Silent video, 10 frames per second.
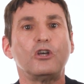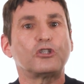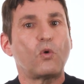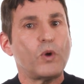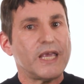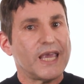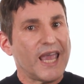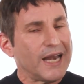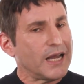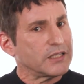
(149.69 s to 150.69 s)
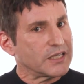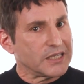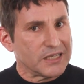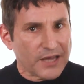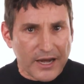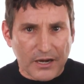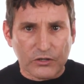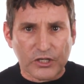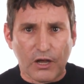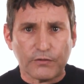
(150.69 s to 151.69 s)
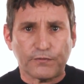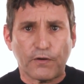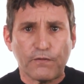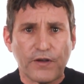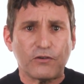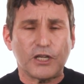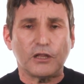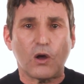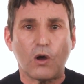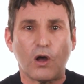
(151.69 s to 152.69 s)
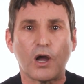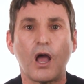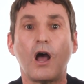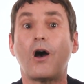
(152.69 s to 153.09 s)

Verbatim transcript: So we cannot sustain ourselves for very long